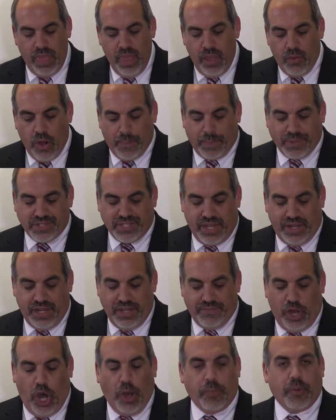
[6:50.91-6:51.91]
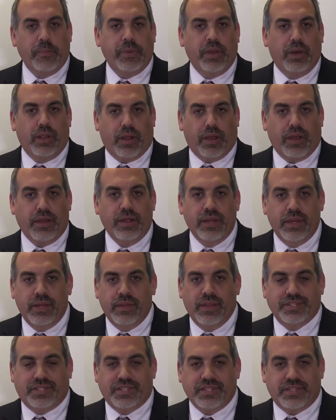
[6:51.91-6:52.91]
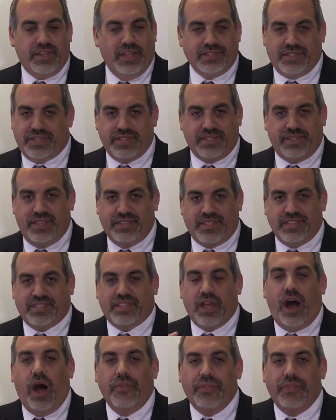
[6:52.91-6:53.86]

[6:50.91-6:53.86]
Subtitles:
Representative Obermuller. This is the